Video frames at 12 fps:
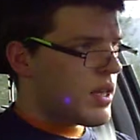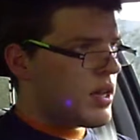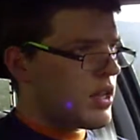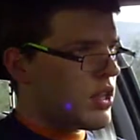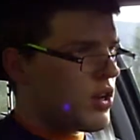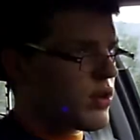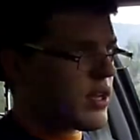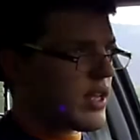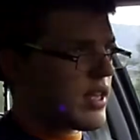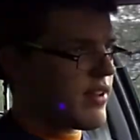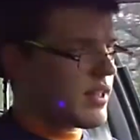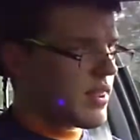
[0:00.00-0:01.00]
you know,
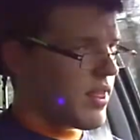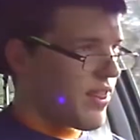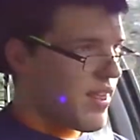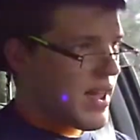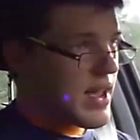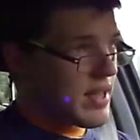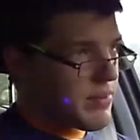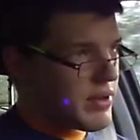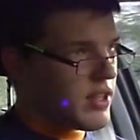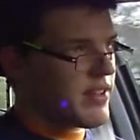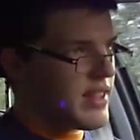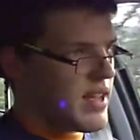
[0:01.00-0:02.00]
give it that a bit
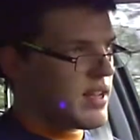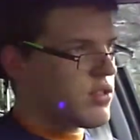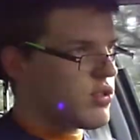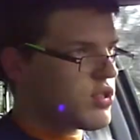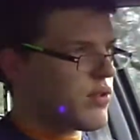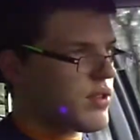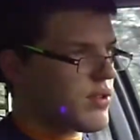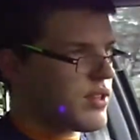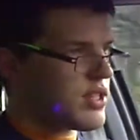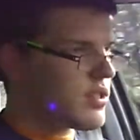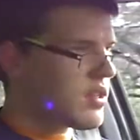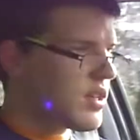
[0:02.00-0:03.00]
of a dead zone, so
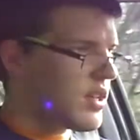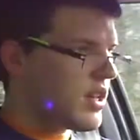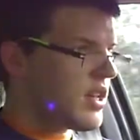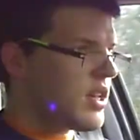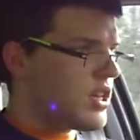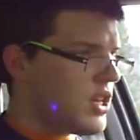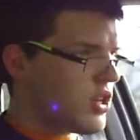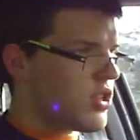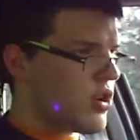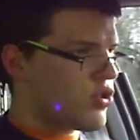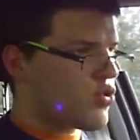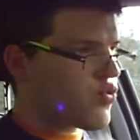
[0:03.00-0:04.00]
you
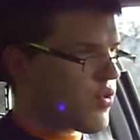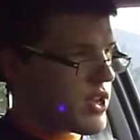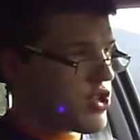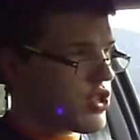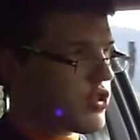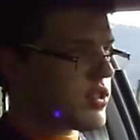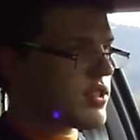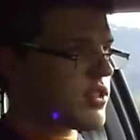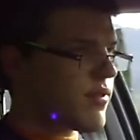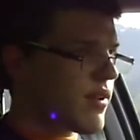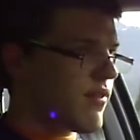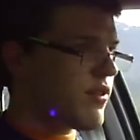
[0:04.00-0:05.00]
don't crash into the
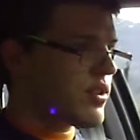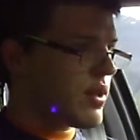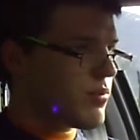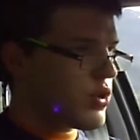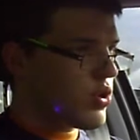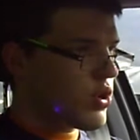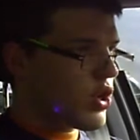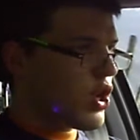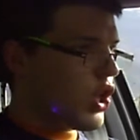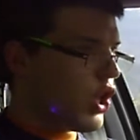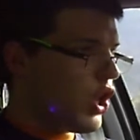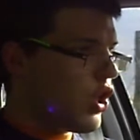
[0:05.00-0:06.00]
steering every time you
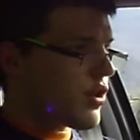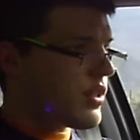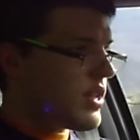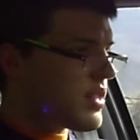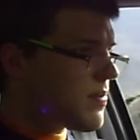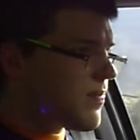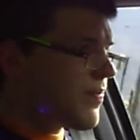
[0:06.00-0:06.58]
look at it.